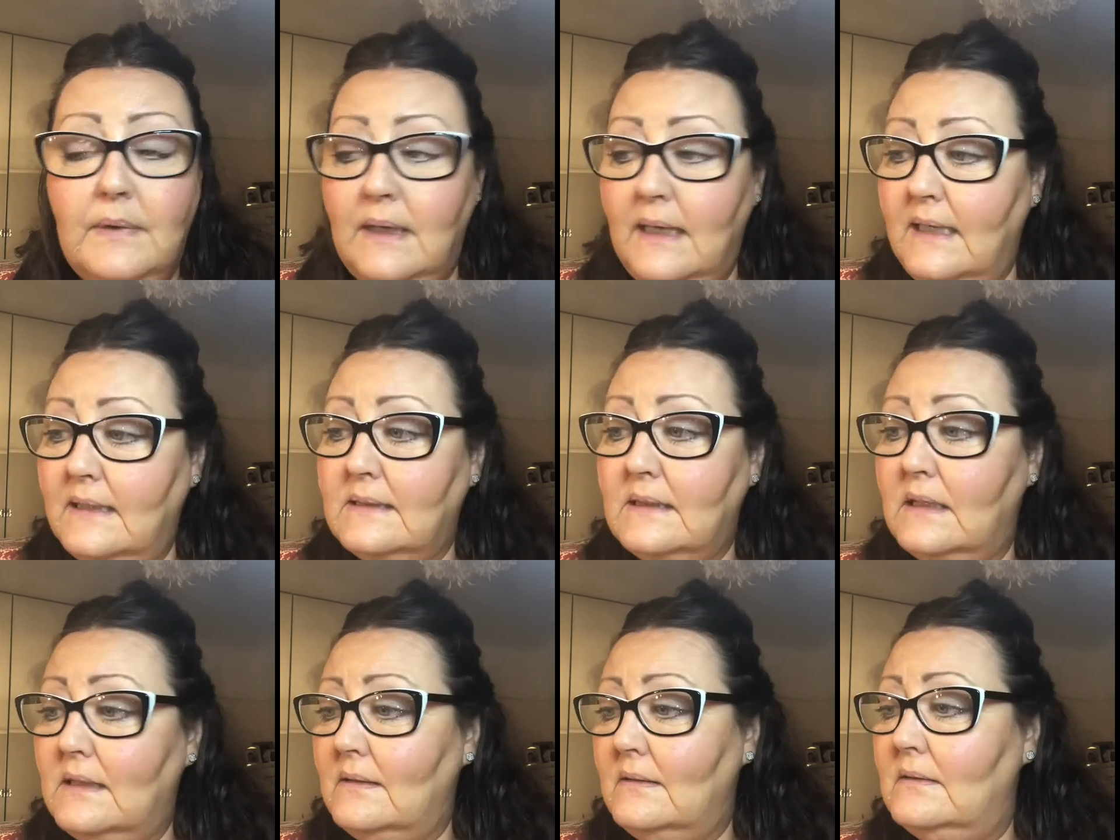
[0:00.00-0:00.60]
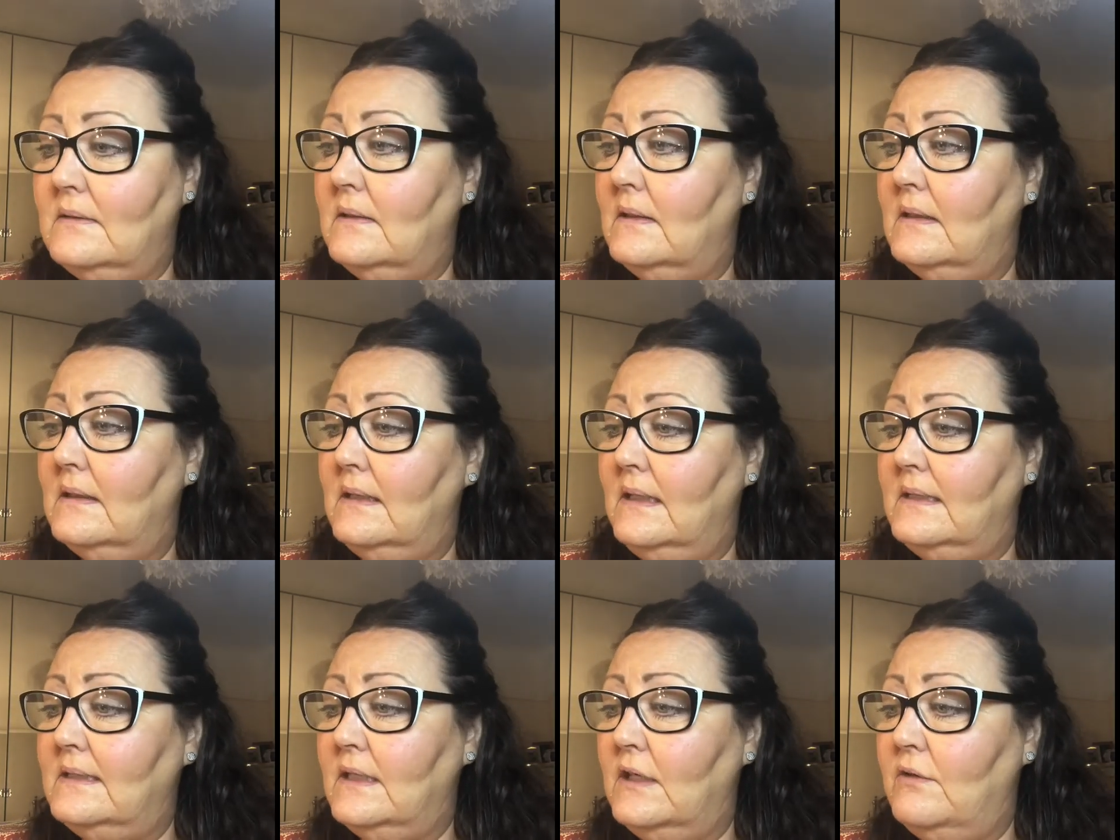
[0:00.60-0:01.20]
It's
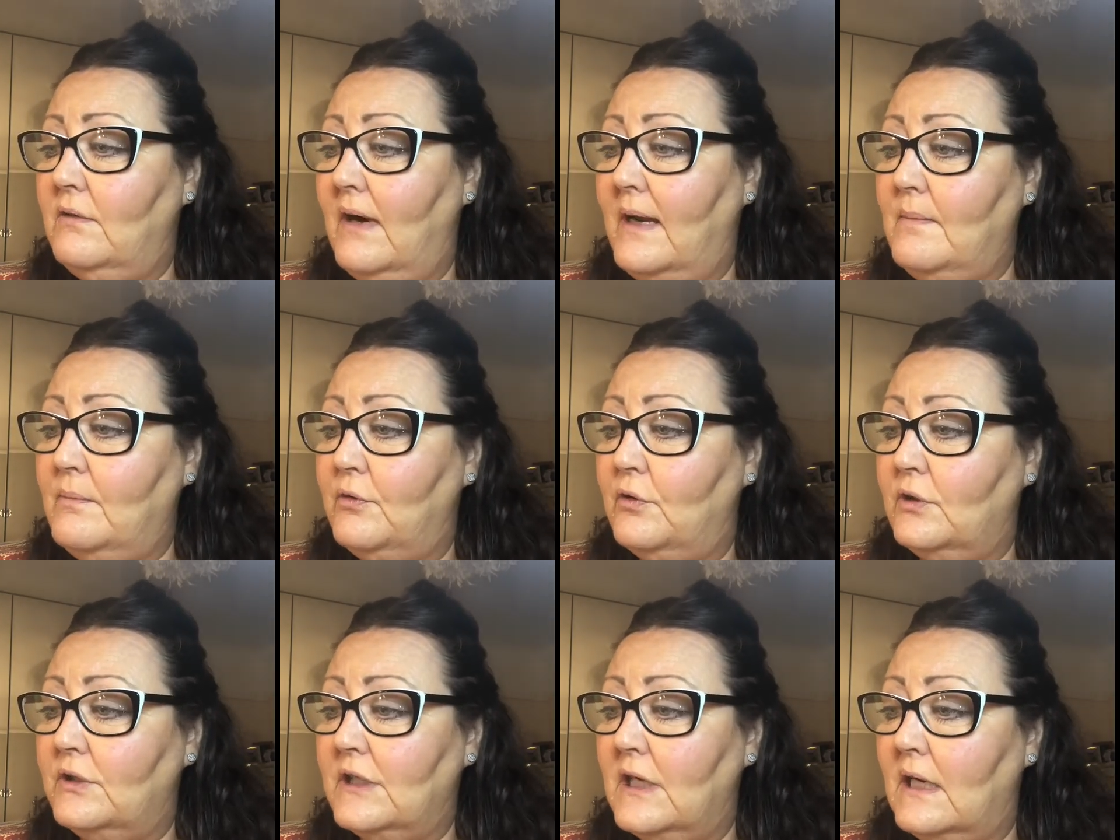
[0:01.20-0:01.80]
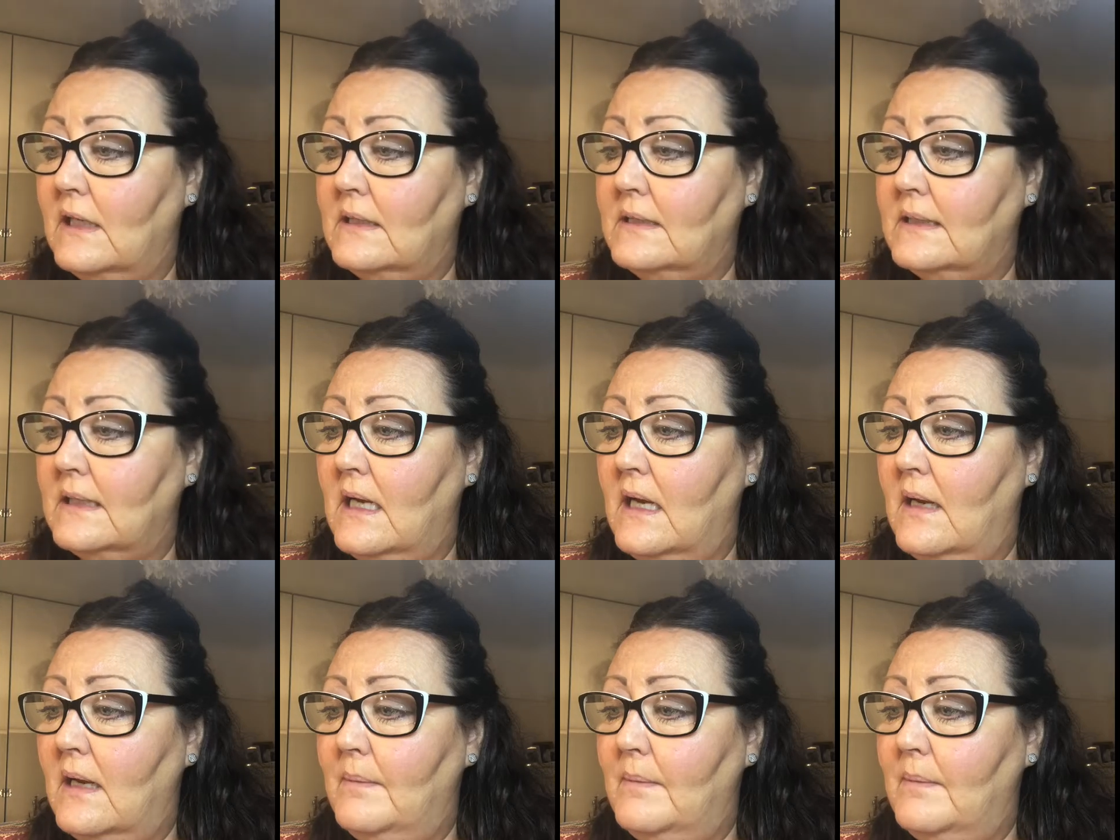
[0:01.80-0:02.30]
a great product.